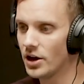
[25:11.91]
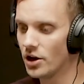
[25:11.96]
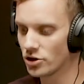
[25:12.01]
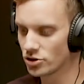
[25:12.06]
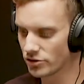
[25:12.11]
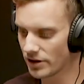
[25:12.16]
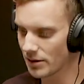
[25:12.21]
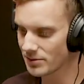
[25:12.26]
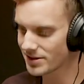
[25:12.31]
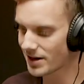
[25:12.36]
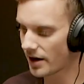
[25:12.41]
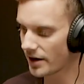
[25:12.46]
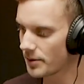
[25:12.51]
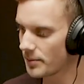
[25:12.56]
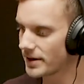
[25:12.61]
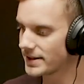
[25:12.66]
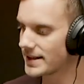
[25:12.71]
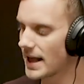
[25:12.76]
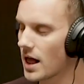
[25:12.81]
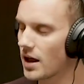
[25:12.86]
So that was kind of the
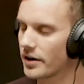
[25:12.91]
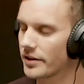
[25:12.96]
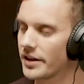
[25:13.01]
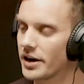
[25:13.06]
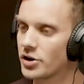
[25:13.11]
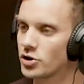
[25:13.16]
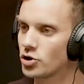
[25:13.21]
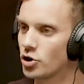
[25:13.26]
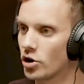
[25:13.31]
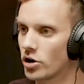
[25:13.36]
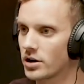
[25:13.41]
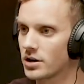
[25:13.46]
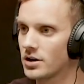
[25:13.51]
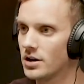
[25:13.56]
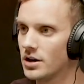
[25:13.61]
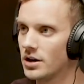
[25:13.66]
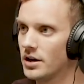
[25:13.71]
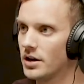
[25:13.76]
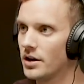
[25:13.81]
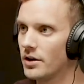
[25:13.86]
mentality that I took
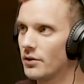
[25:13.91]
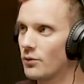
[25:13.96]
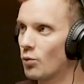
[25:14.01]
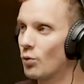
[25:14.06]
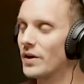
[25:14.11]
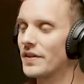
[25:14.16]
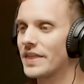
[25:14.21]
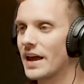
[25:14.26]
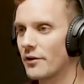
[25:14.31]
with